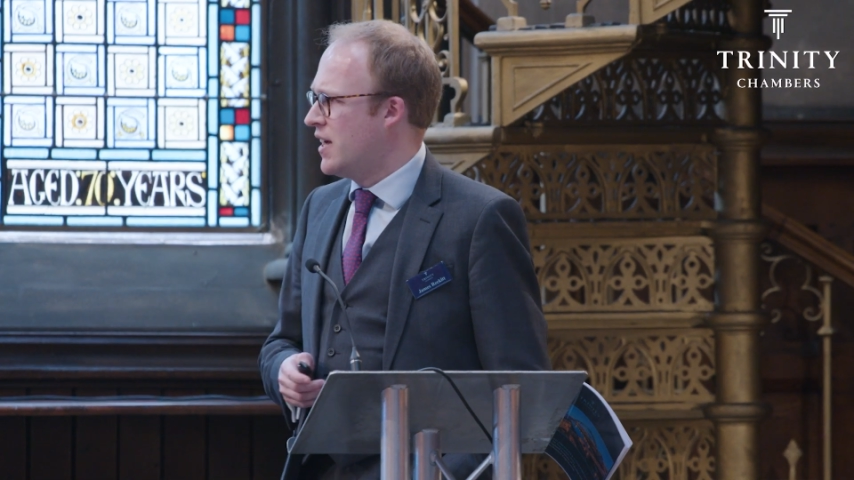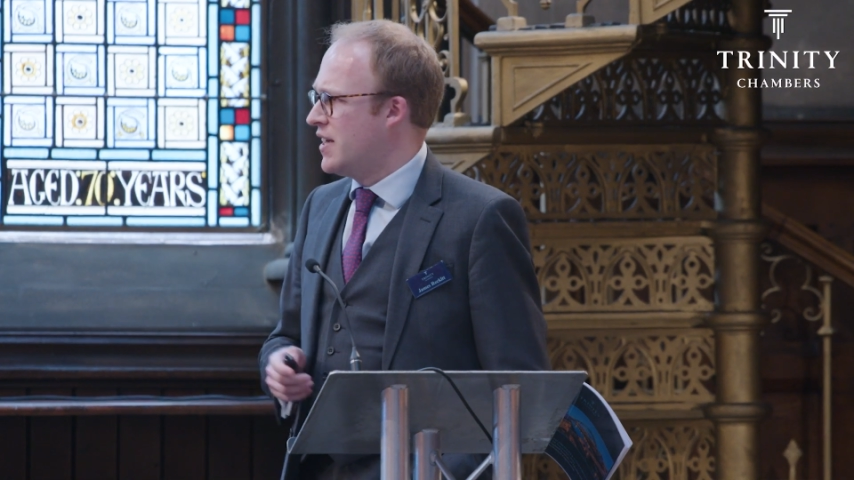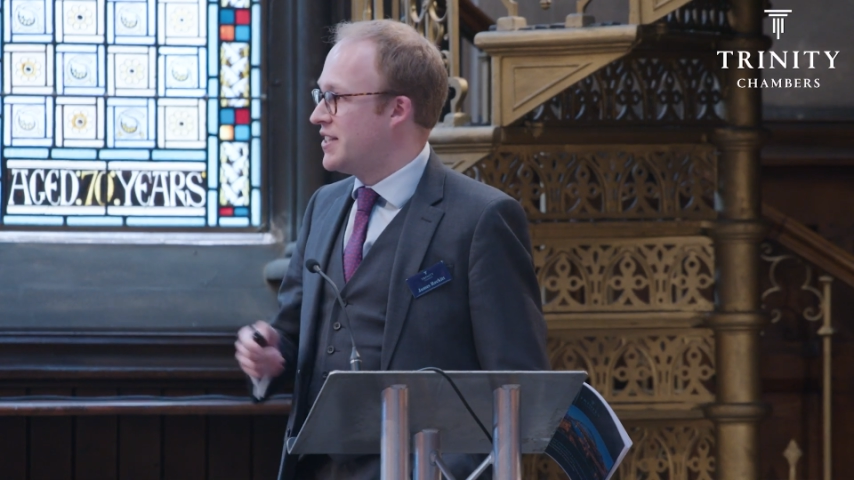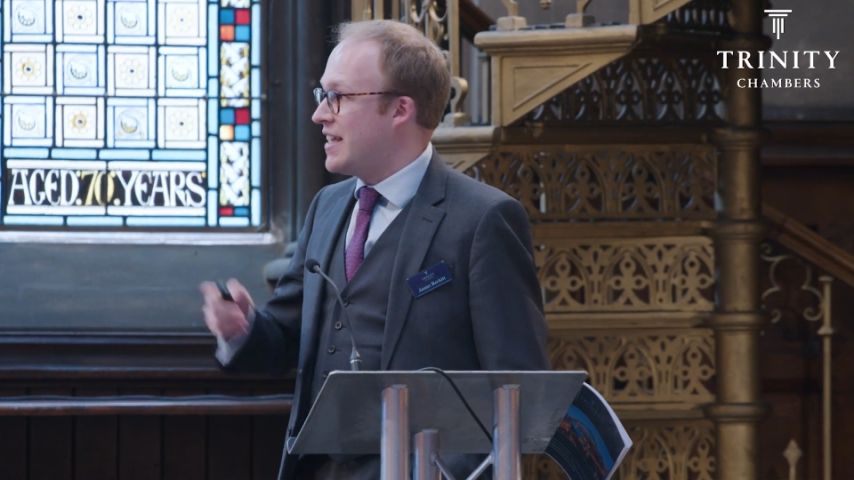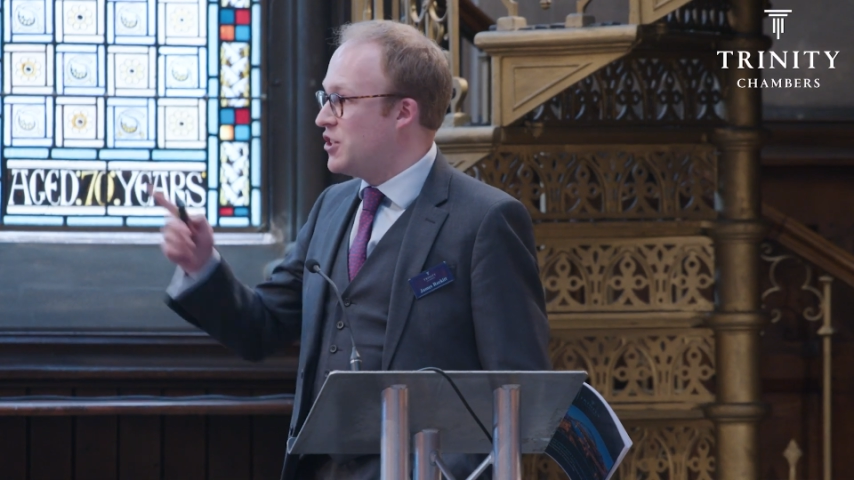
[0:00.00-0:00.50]

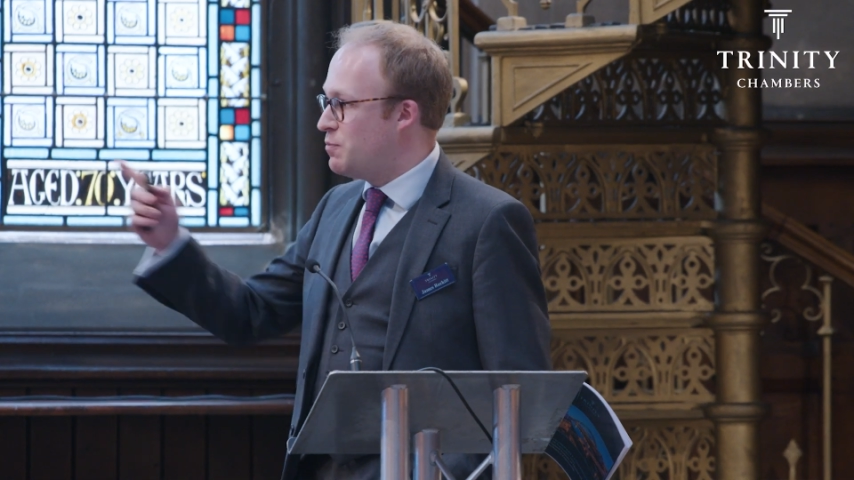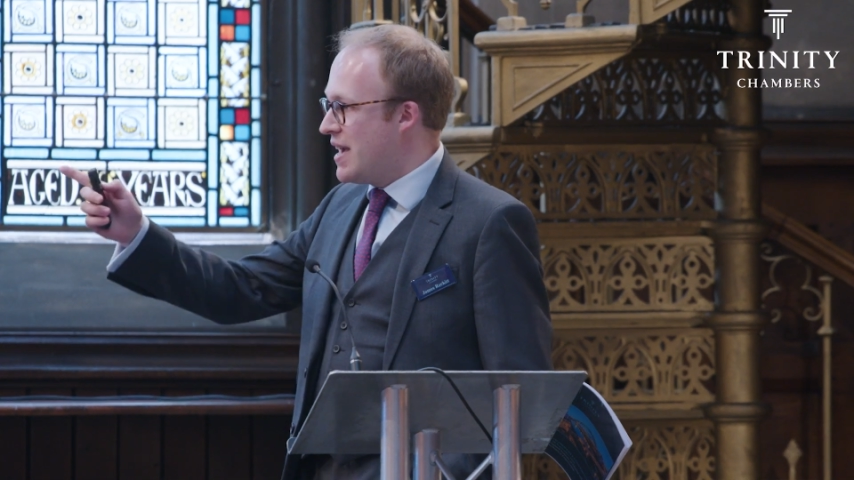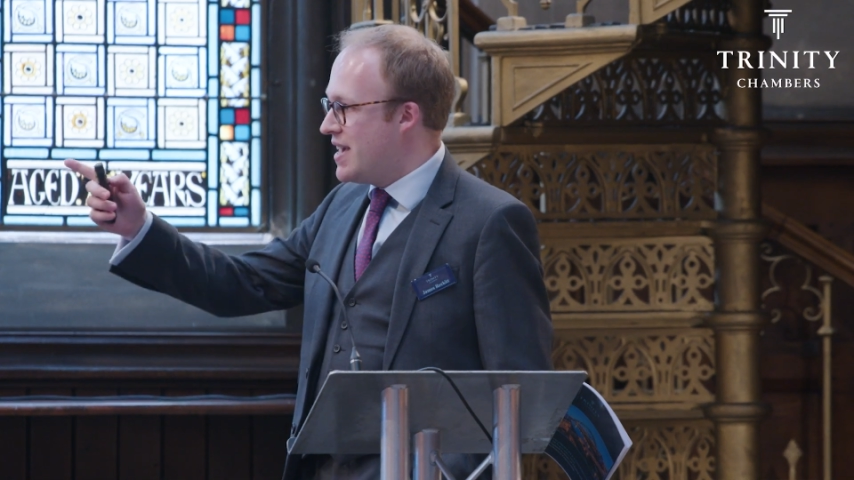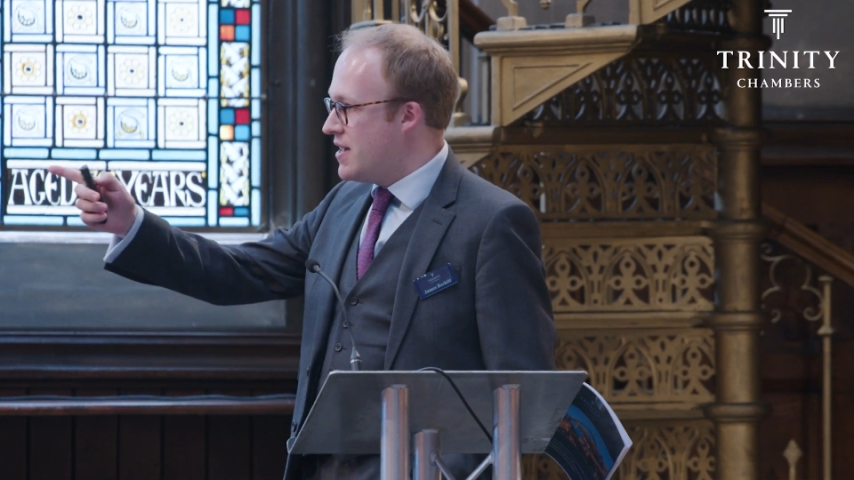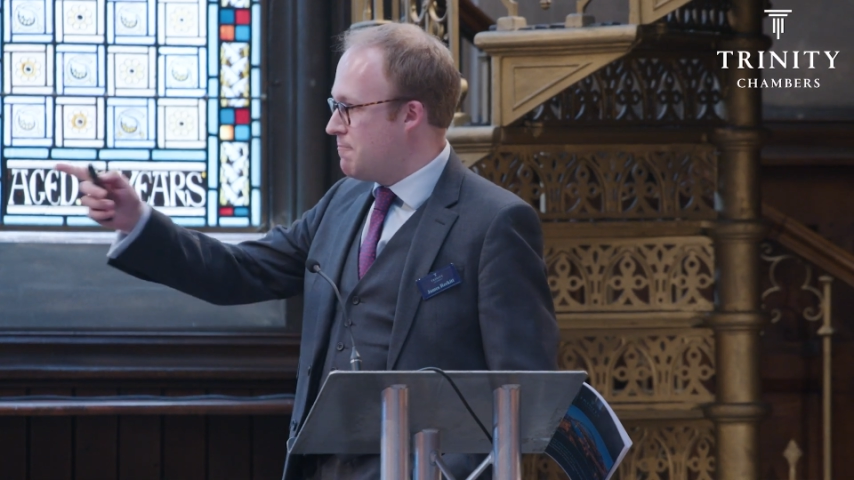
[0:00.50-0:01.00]
Stage
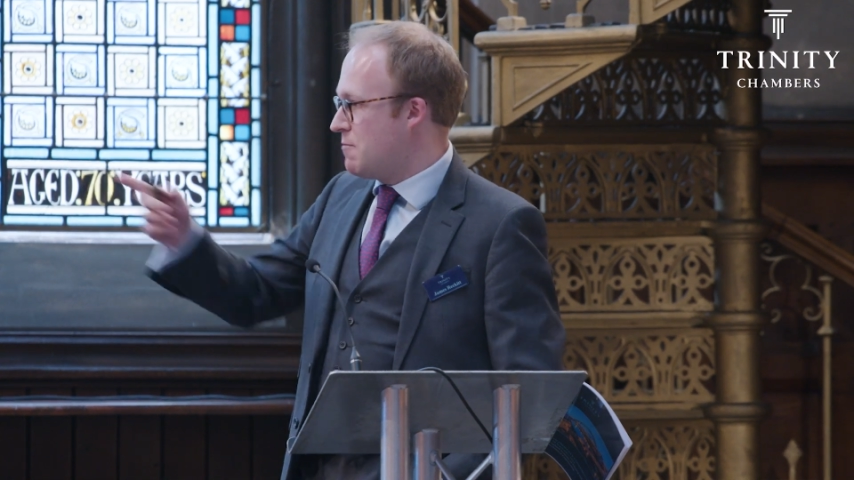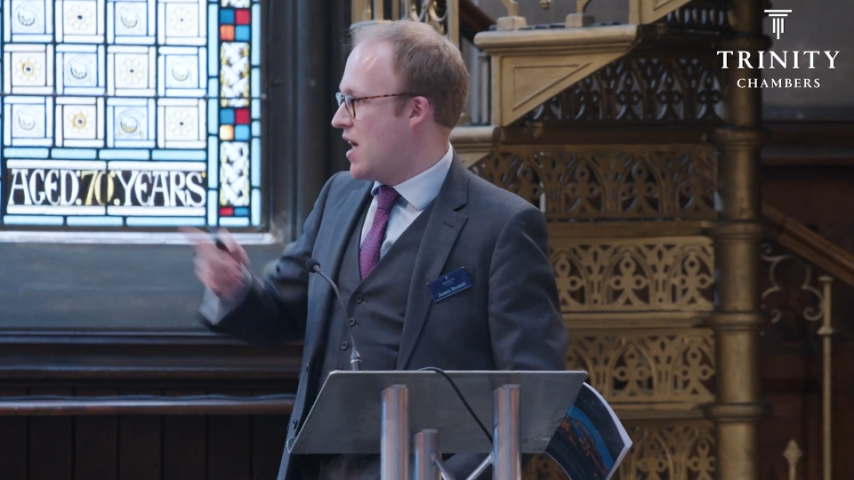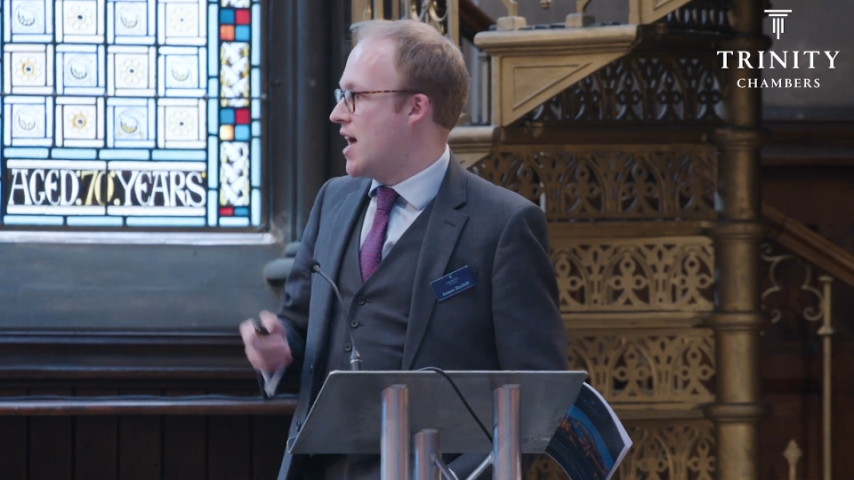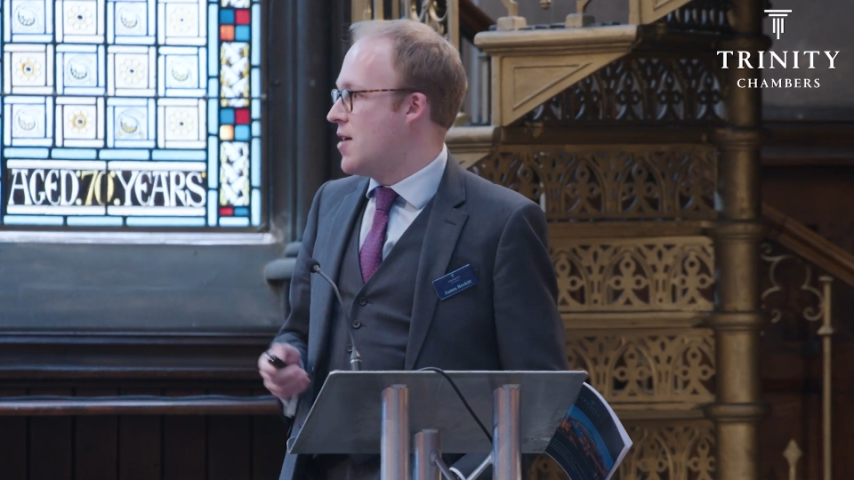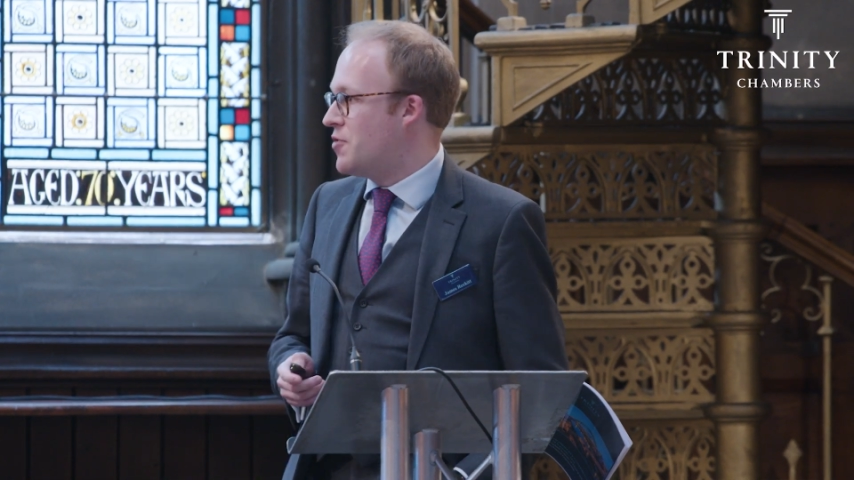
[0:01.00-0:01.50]
B,
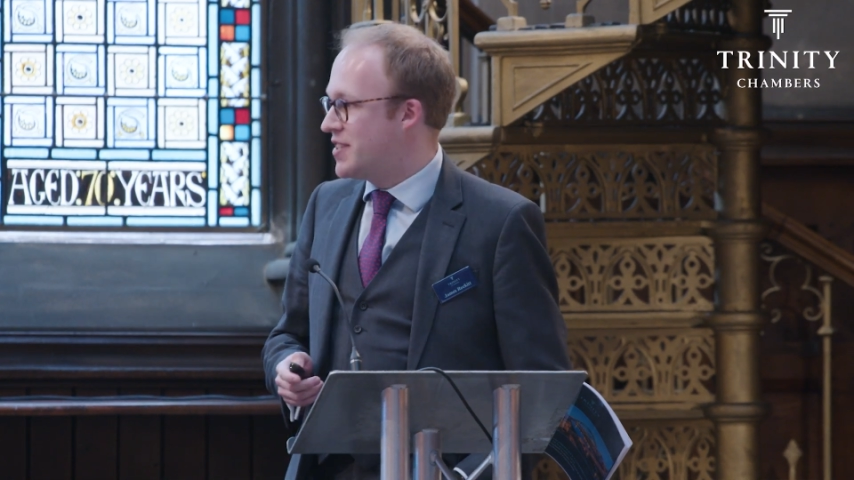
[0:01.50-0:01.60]
the